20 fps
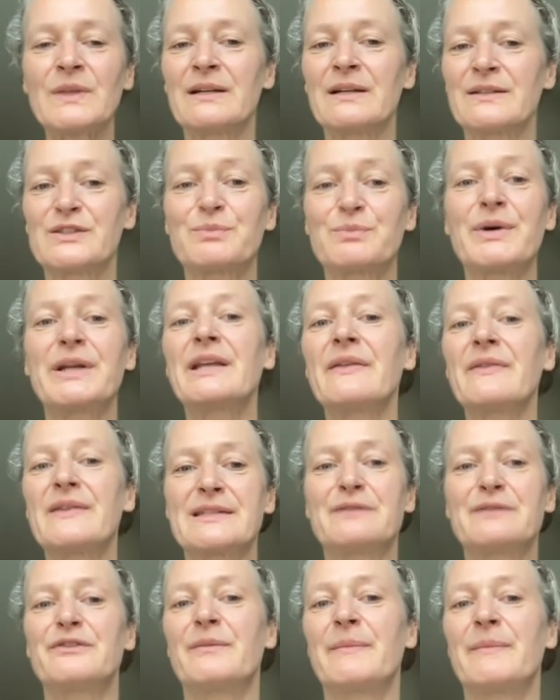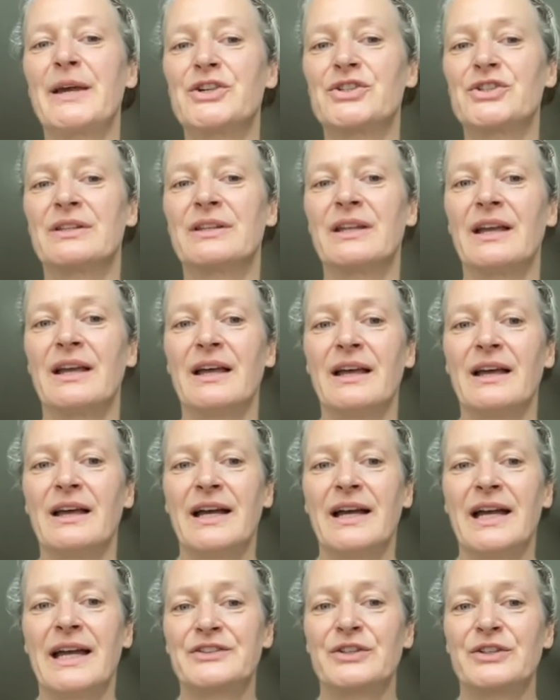spreading this information
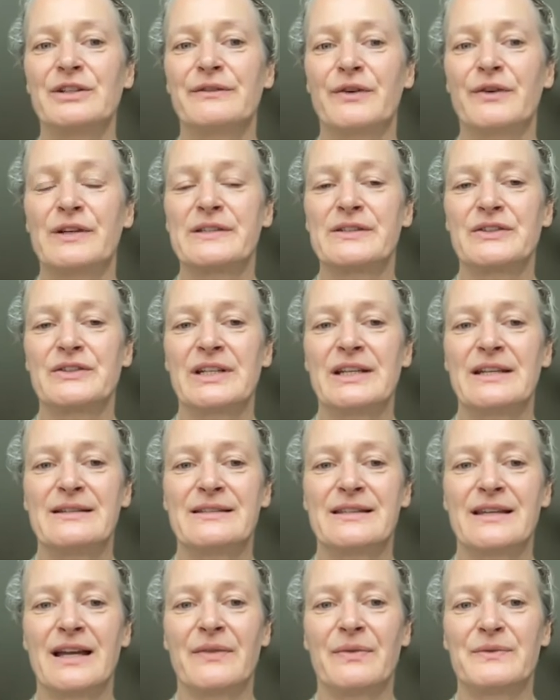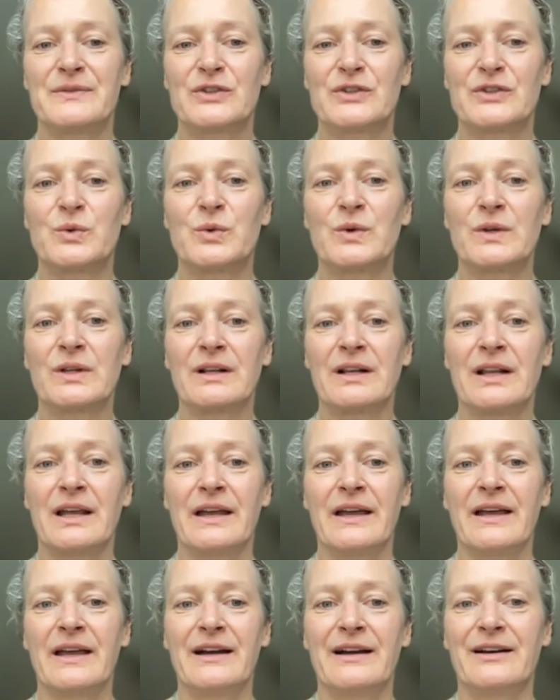at universities, at school,
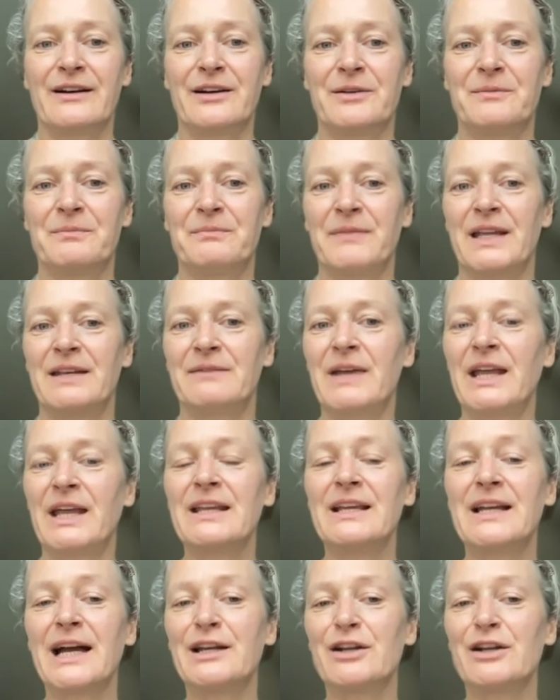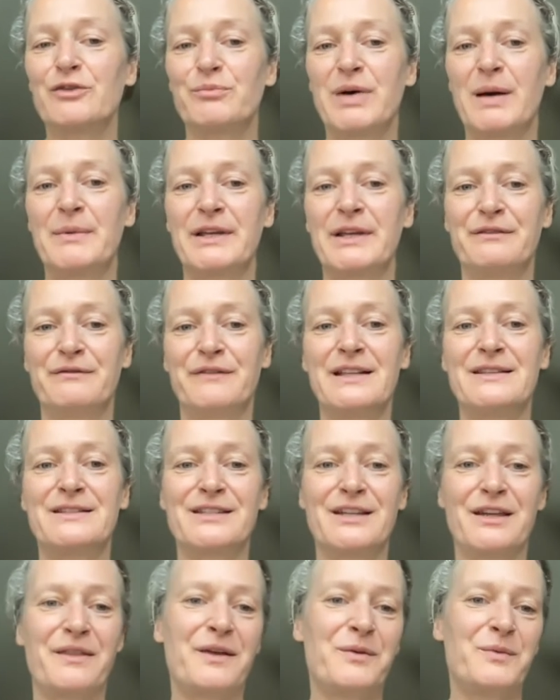in any kind of public
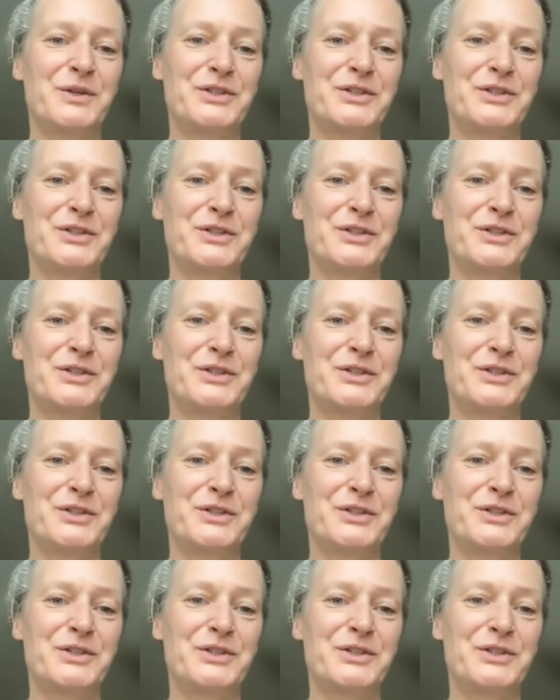events, I think